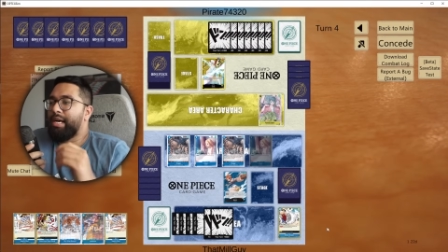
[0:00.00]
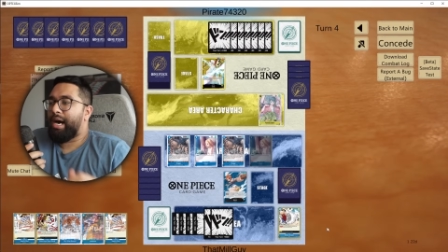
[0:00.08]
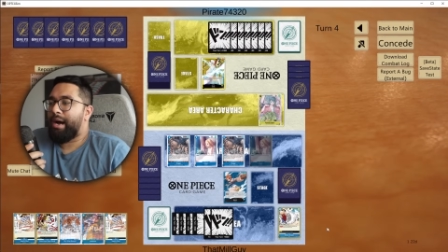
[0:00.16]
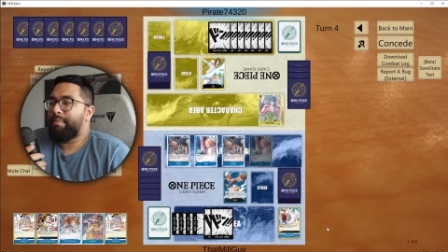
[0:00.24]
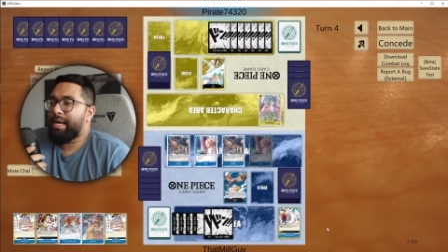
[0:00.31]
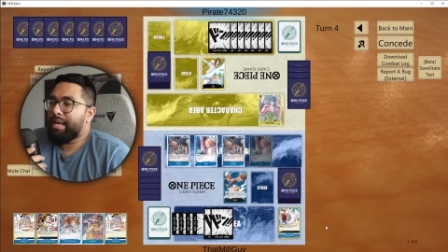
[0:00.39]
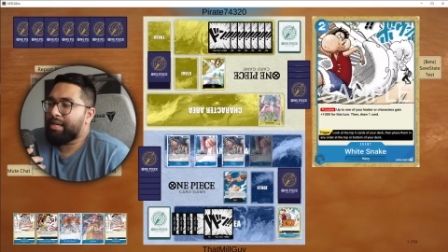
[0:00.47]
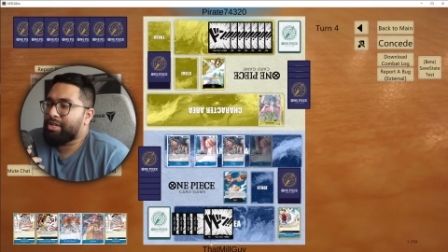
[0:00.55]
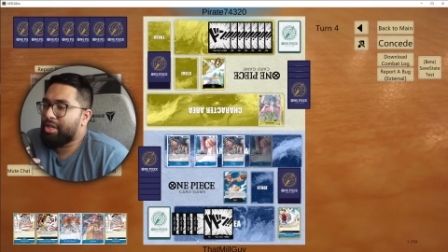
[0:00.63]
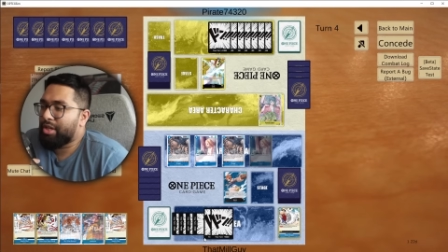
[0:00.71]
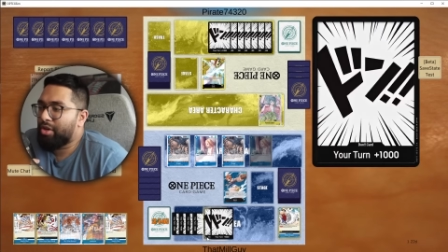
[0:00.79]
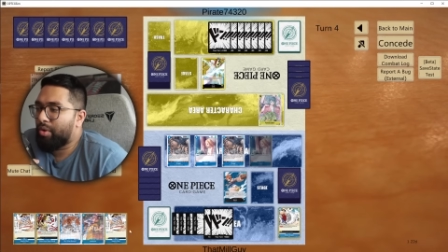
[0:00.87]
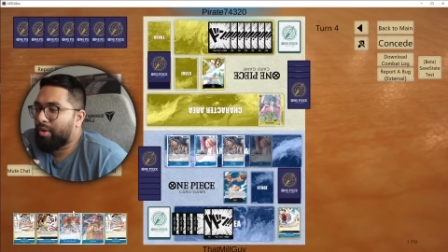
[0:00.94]
I might
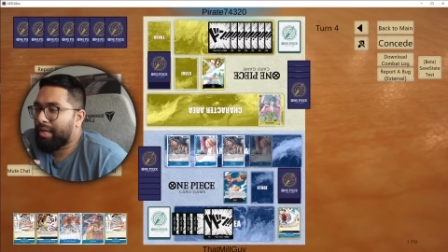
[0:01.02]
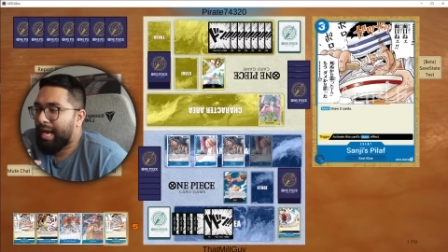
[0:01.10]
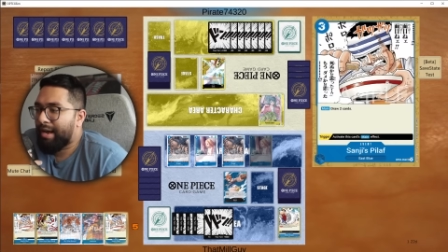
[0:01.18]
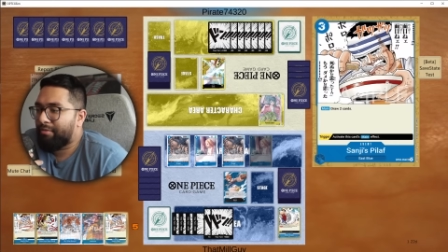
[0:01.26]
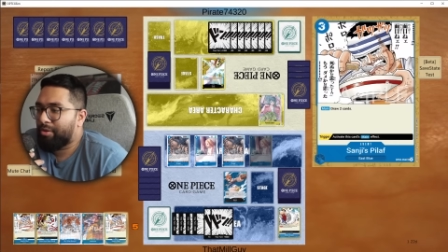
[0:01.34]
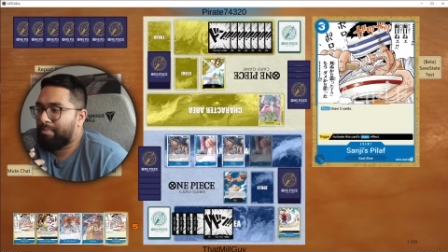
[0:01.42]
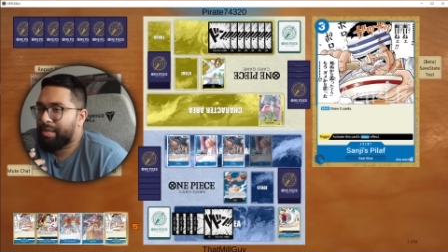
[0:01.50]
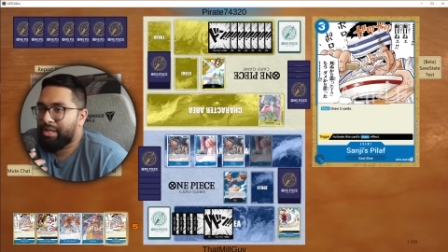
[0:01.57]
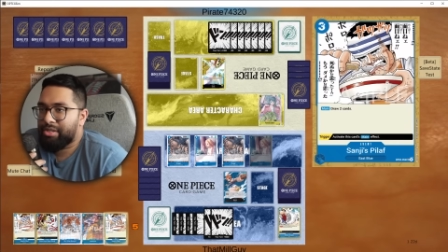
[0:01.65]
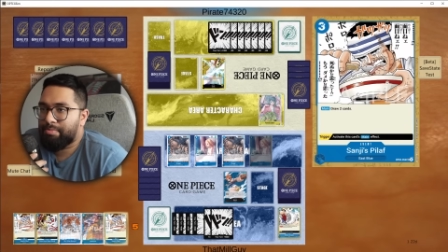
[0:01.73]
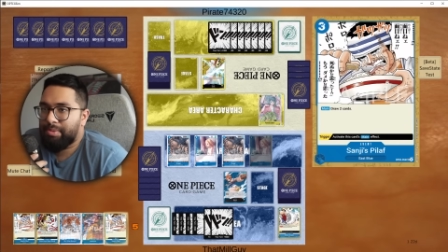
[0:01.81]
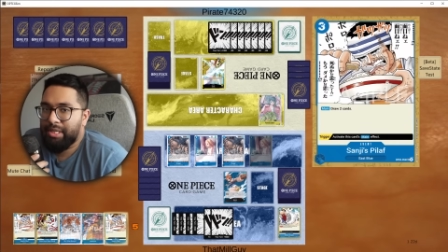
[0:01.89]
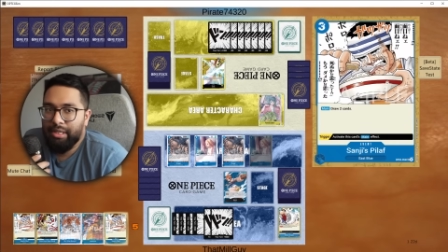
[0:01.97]
actually go gavel
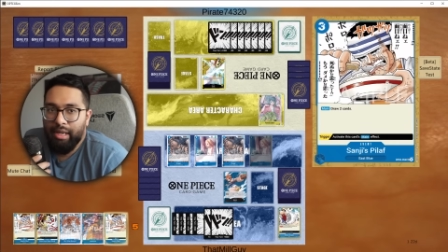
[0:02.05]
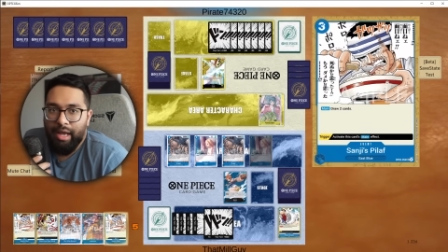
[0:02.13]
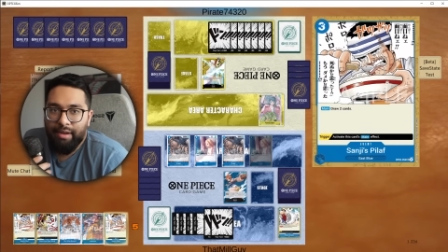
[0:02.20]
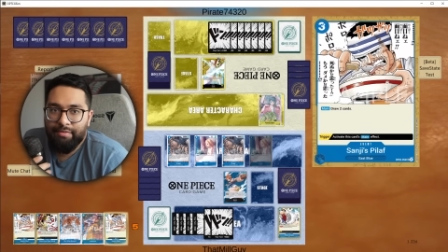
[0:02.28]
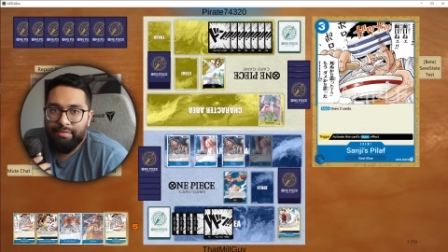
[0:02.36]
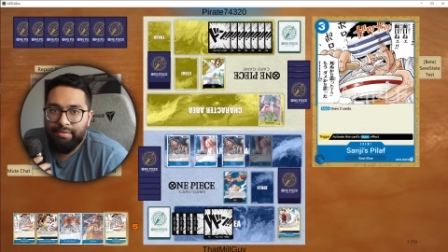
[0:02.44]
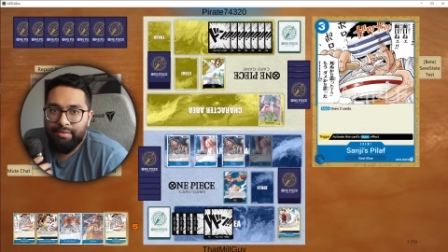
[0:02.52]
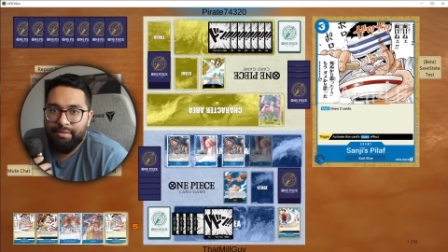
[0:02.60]
pitch Pilaf.